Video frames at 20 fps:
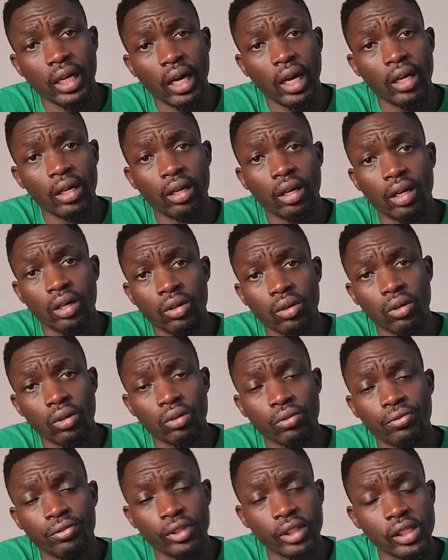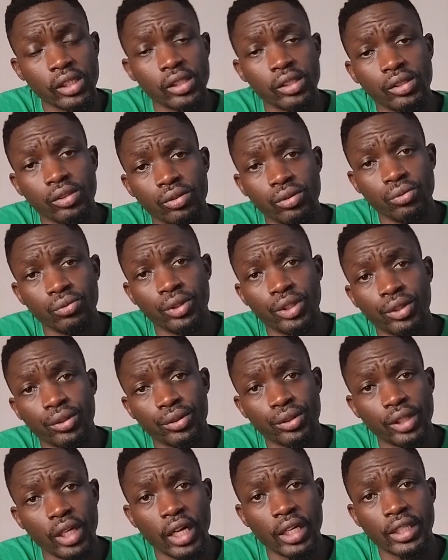And chlorophyll, we
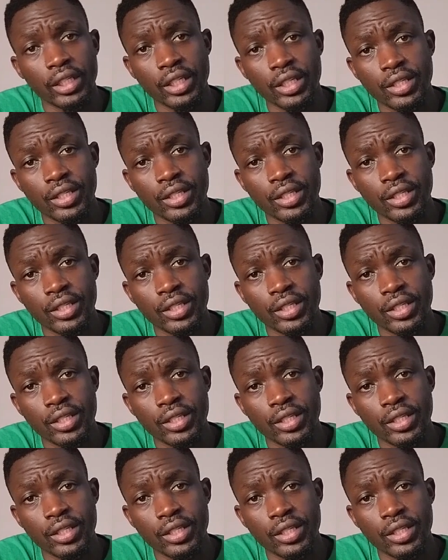know that